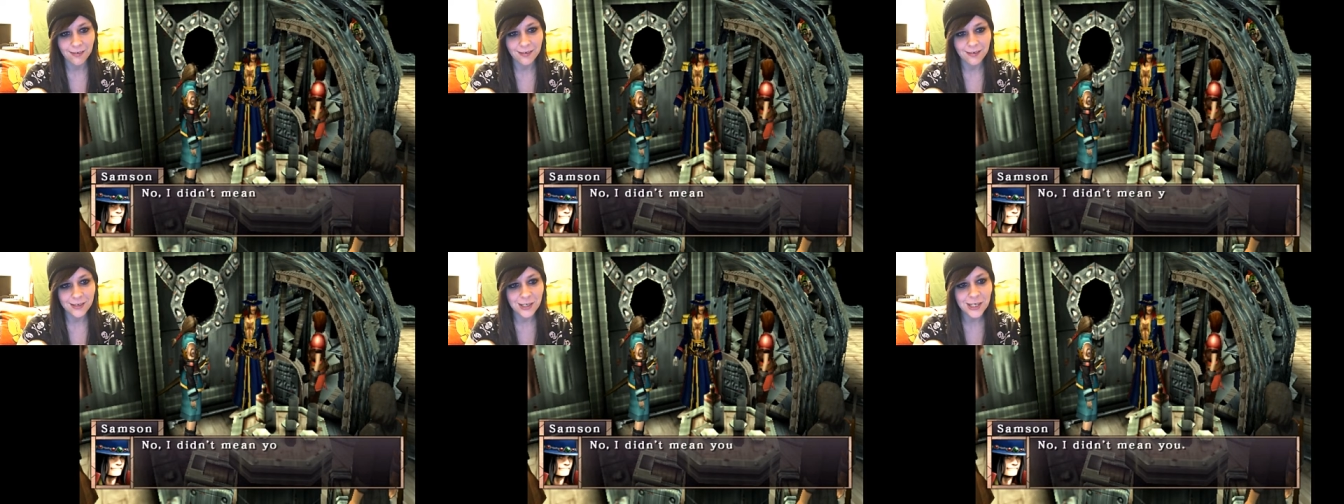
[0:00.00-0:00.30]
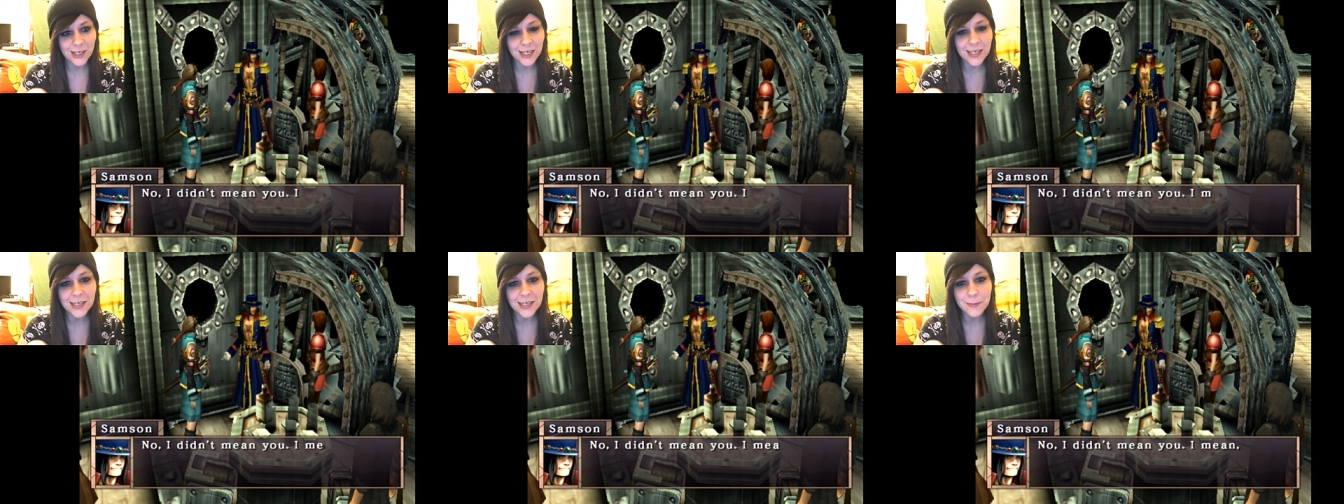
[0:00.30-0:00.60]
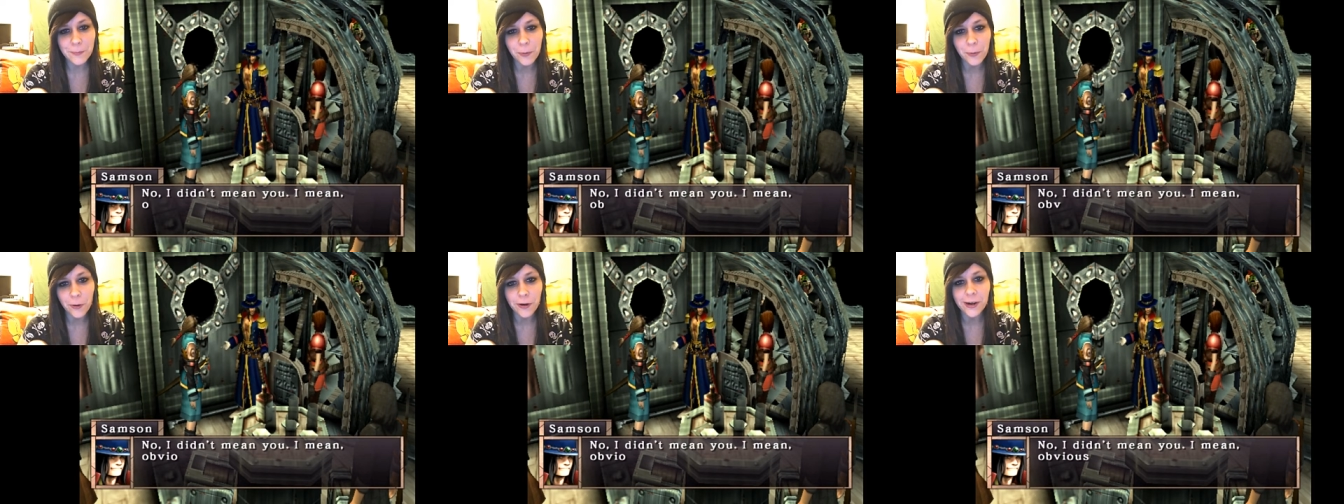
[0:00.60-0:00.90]

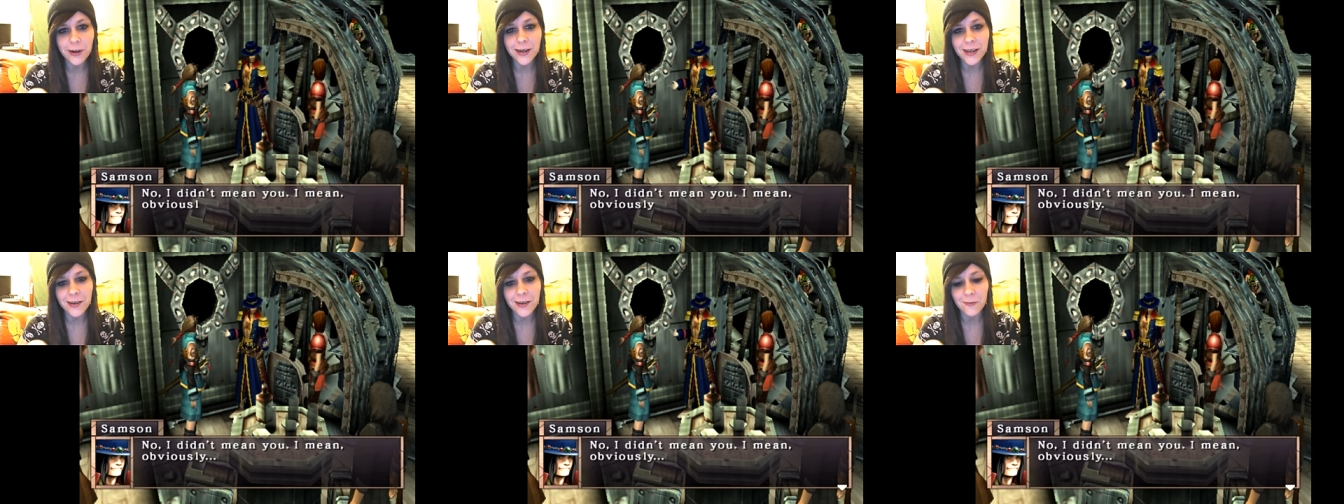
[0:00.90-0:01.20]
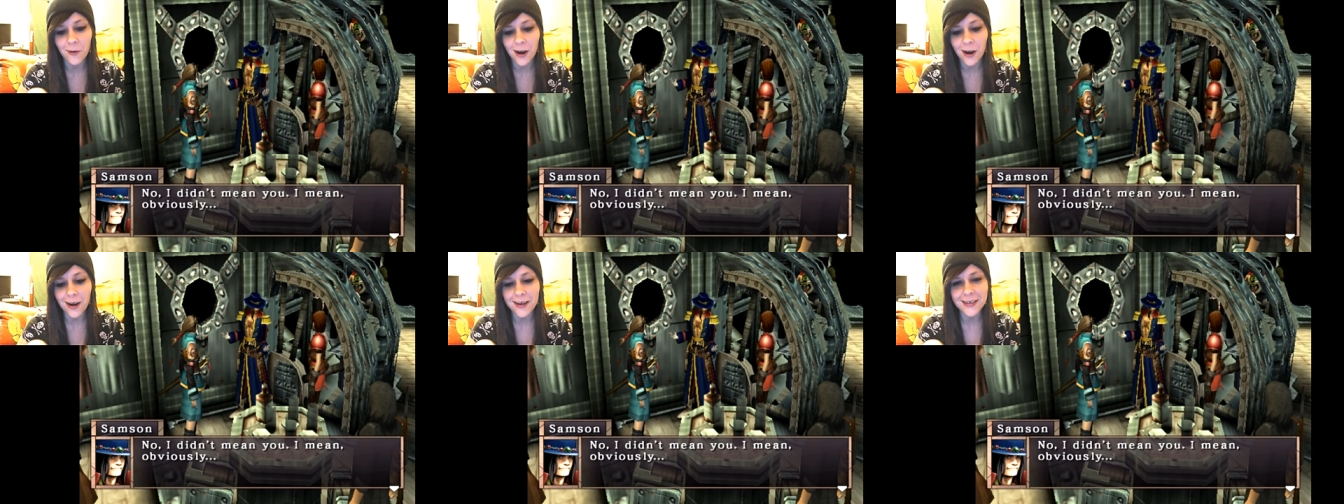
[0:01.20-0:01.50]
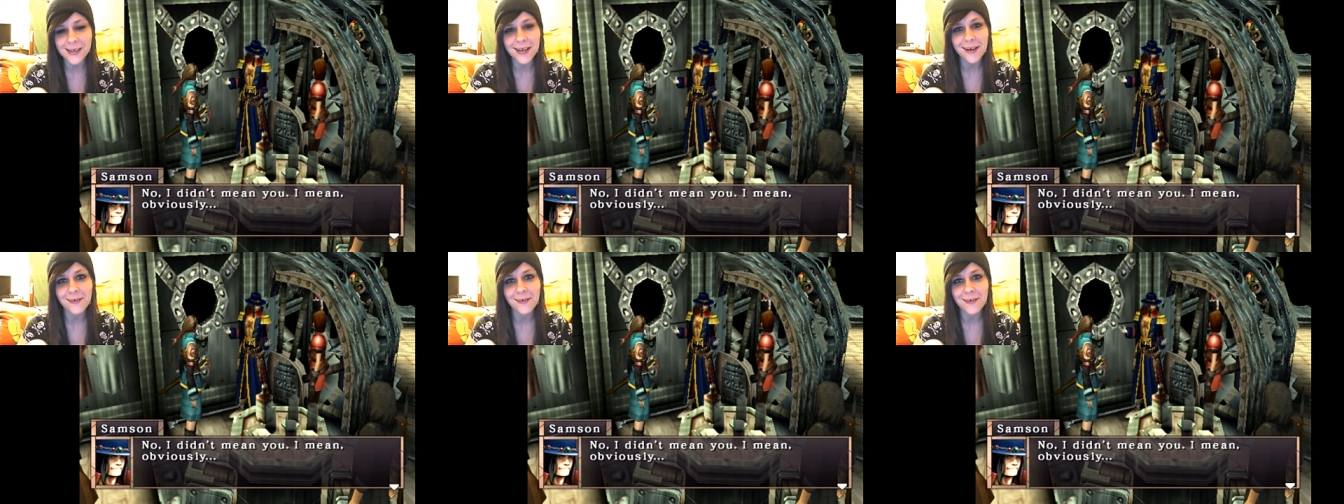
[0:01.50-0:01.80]
She's pretty. Why
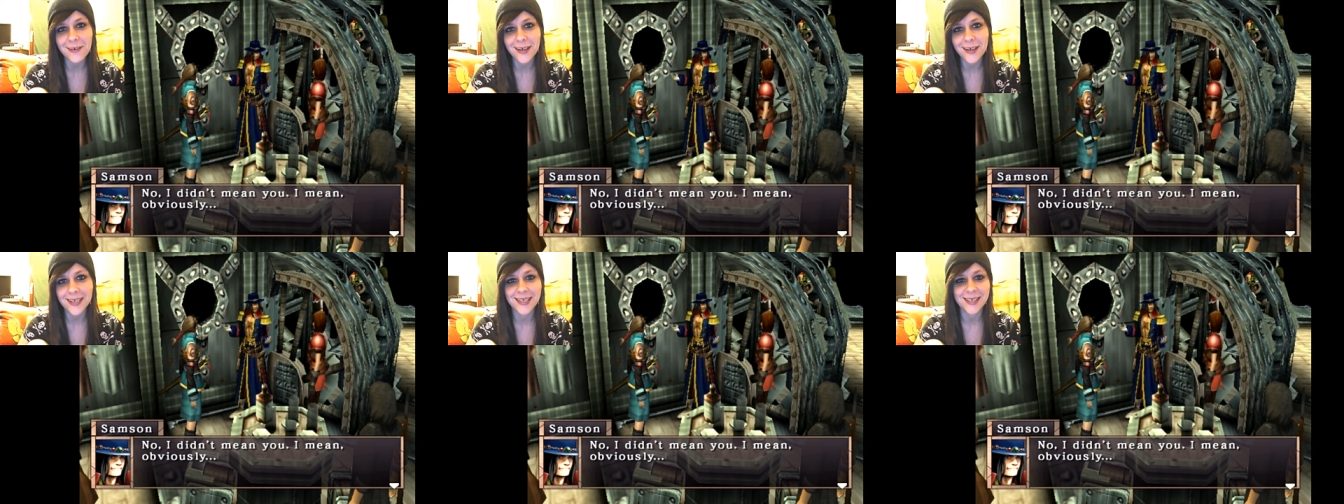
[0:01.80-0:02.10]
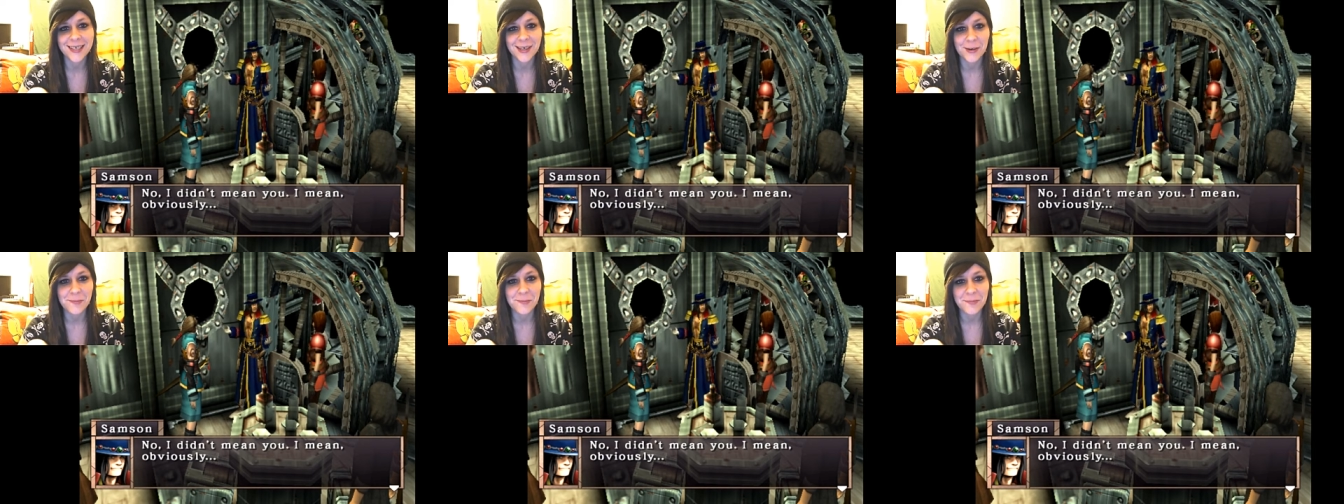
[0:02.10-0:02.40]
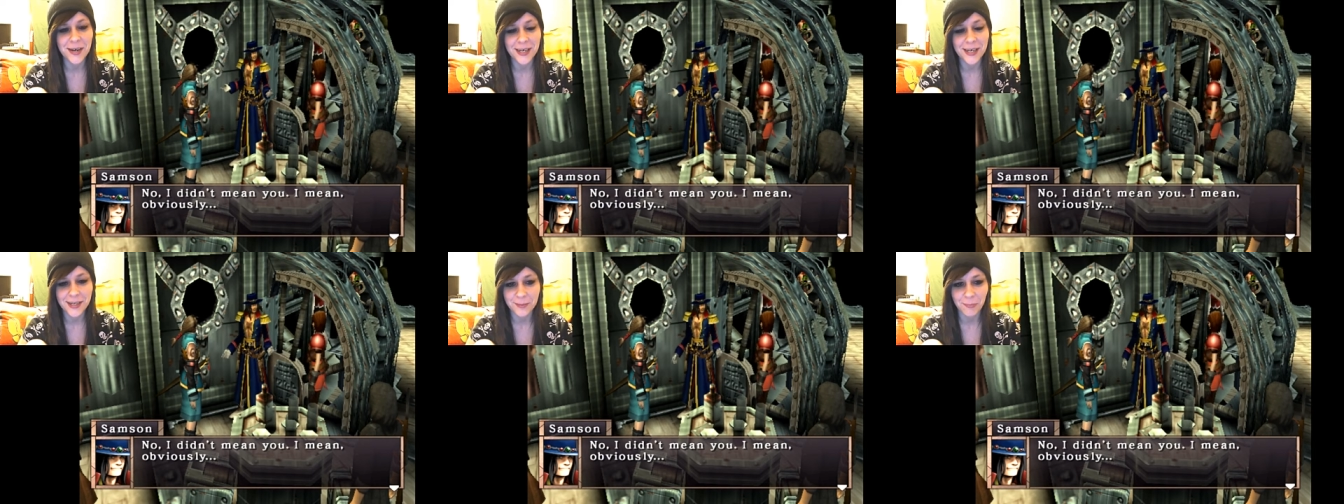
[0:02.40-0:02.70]
is everybody so
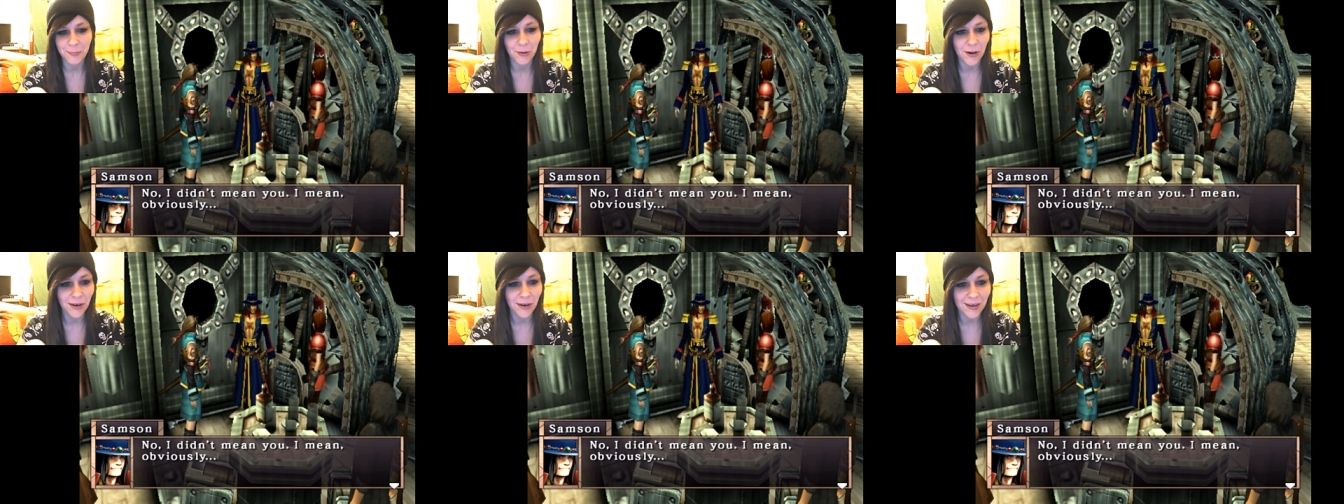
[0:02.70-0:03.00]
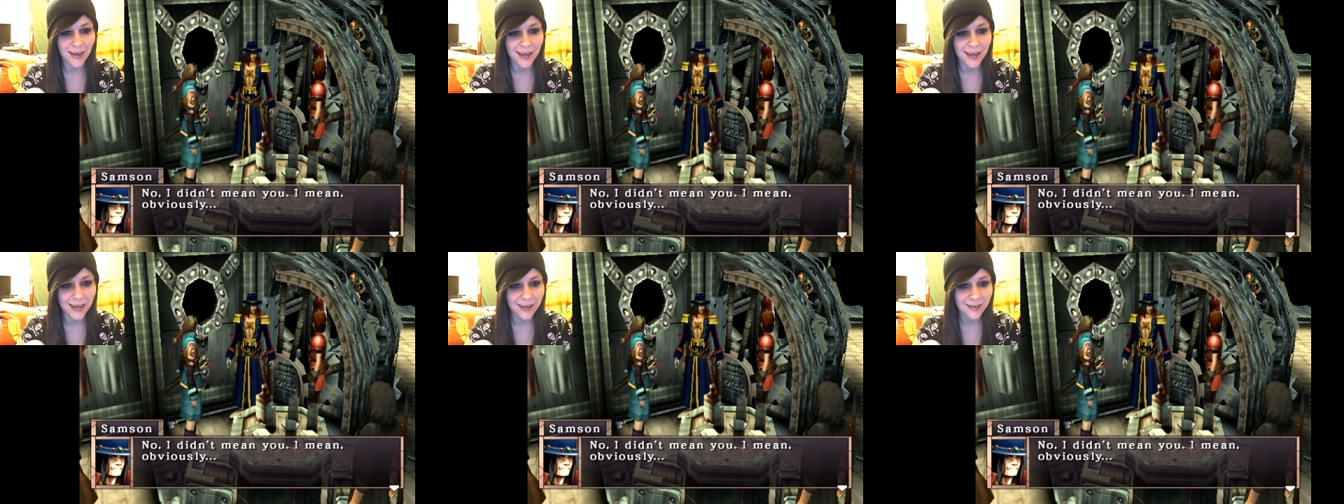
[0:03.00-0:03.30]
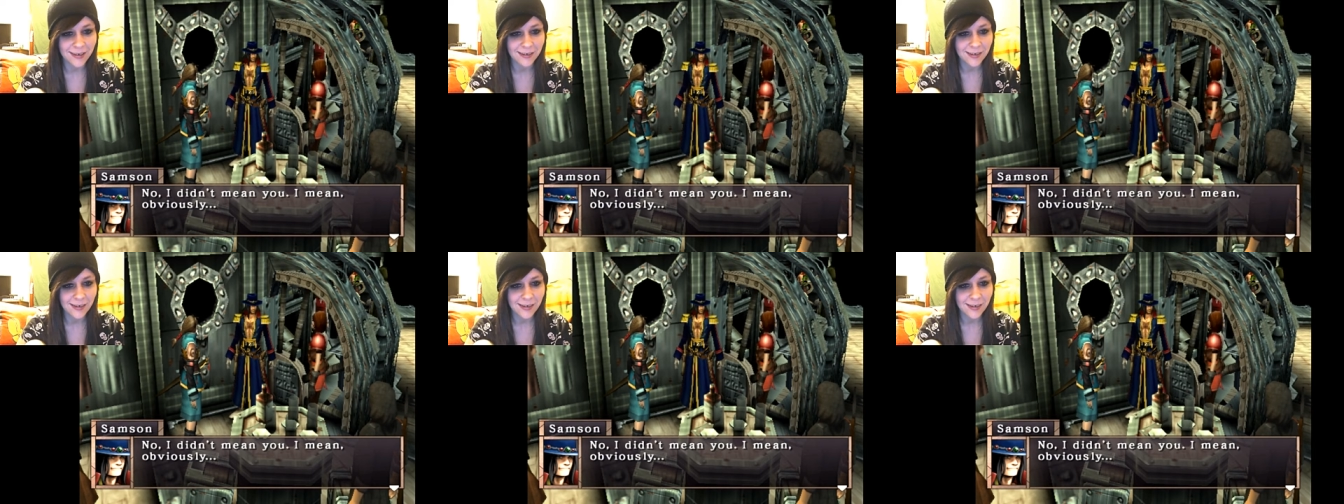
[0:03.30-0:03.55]
mean to Paulette?